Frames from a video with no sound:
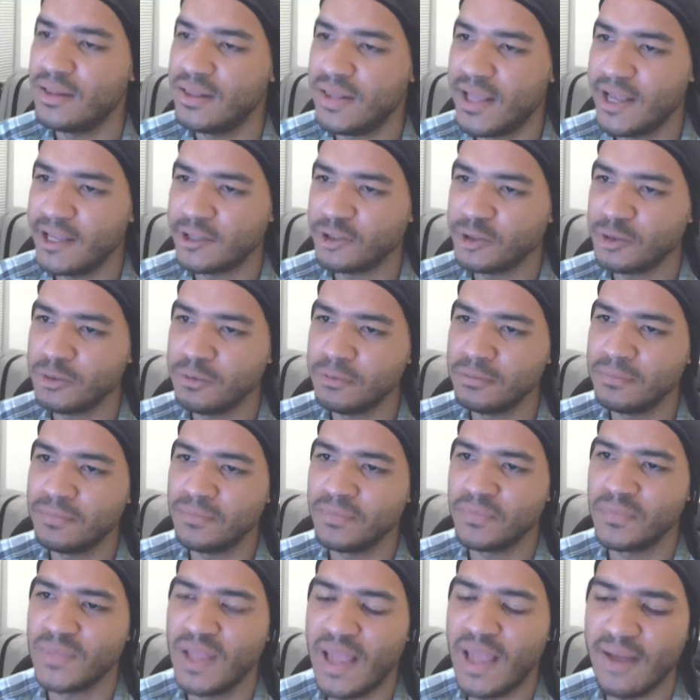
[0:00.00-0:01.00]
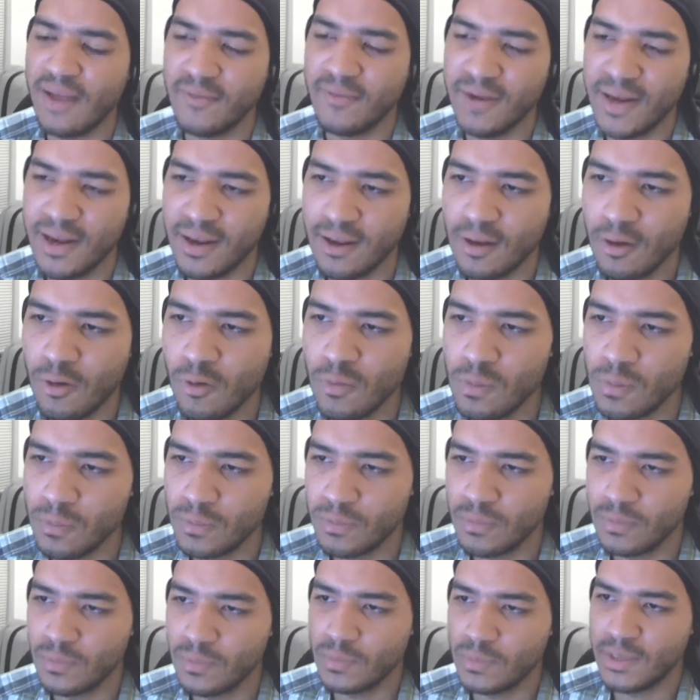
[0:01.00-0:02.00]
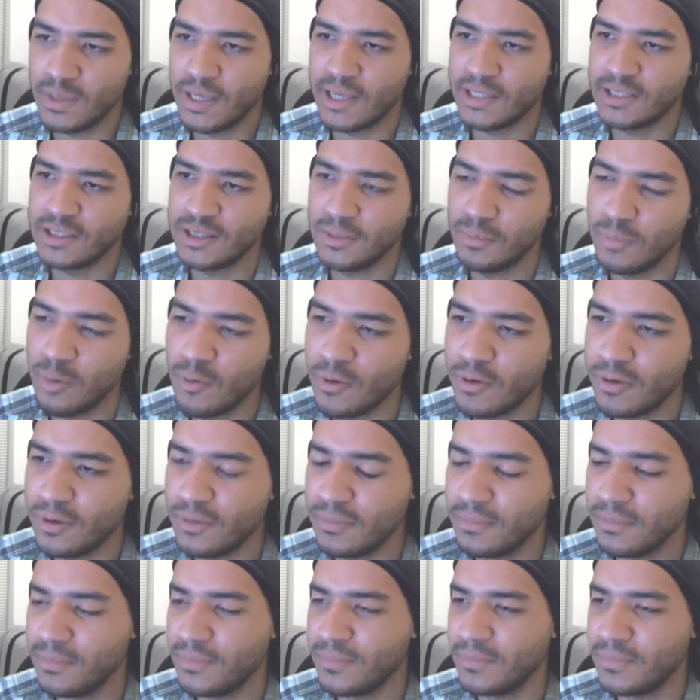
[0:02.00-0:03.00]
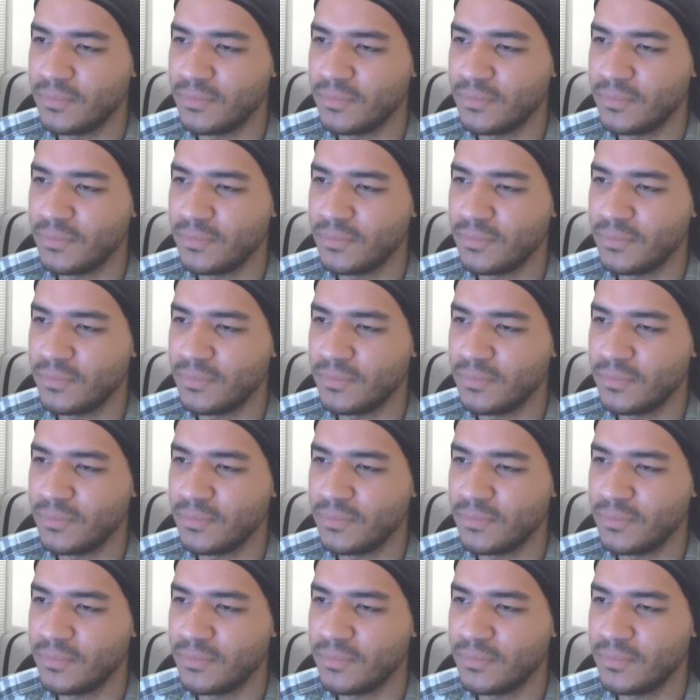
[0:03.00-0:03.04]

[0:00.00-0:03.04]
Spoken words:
That's true. Having that hope, that's important.